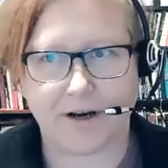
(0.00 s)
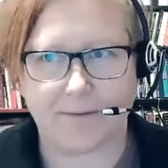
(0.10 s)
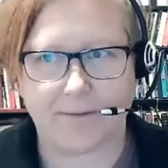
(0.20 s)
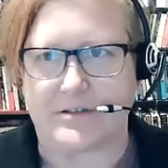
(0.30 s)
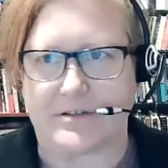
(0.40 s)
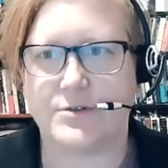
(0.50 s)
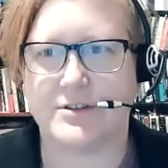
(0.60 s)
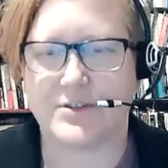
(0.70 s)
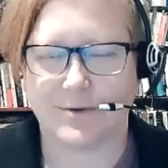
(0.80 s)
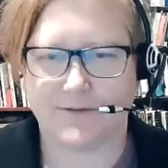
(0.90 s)
it up to
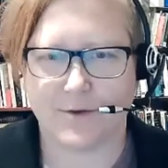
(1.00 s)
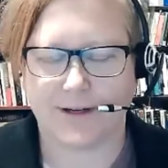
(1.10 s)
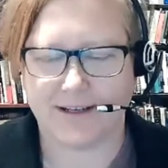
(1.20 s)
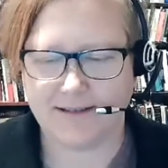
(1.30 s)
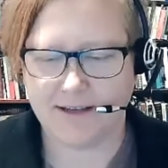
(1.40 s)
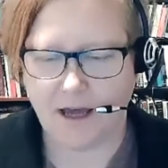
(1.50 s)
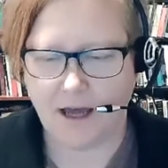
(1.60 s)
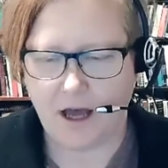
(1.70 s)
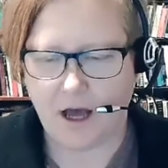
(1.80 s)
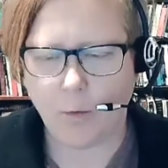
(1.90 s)
students who have joined us.
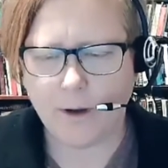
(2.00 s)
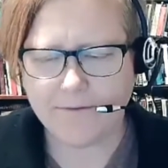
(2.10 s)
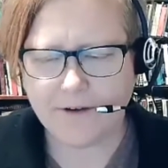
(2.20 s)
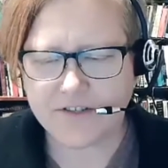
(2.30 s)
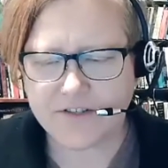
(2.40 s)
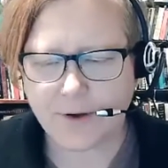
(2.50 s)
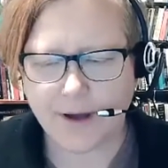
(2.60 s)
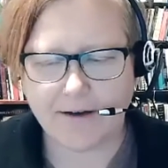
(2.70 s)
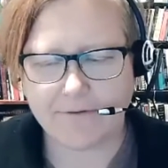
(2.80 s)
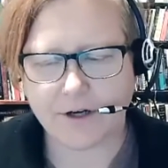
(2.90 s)
Uh, what advice do you
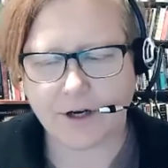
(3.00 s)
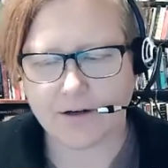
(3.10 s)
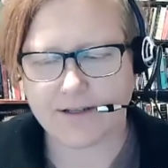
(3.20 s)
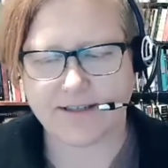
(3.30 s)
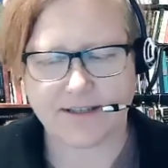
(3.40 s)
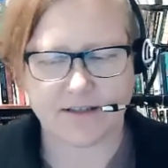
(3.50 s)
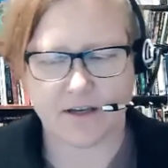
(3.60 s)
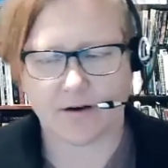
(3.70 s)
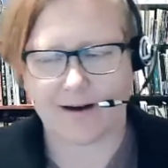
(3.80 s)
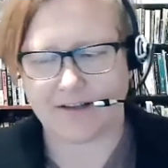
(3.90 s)
have for current
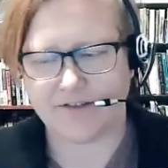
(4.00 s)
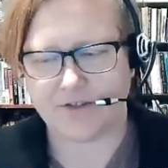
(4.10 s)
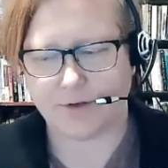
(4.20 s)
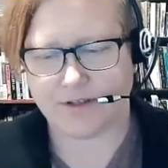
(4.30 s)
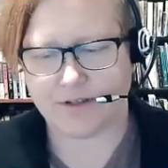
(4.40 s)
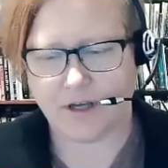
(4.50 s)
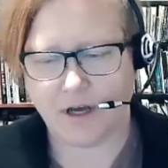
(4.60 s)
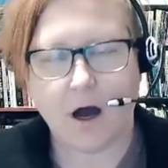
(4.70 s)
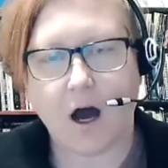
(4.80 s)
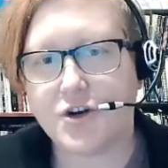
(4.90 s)
CCRI students
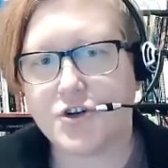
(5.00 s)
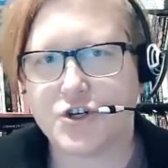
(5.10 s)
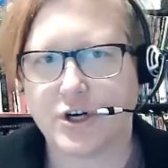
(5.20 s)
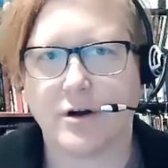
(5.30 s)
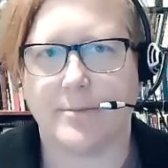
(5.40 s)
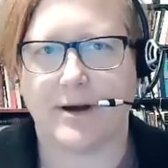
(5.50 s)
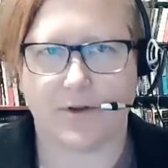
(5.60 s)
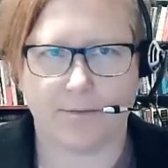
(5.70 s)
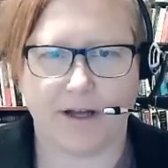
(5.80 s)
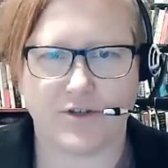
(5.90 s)
unsure about
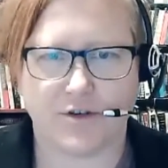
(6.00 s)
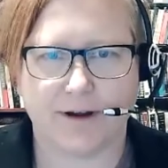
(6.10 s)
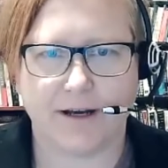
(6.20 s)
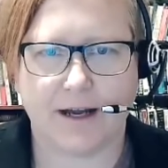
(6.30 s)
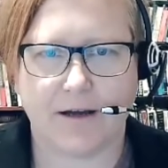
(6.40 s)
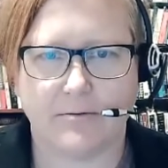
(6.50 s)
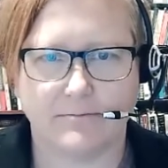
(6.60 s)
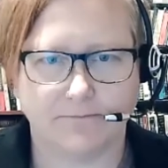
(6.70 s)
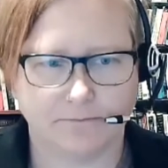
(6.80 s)
their major right now?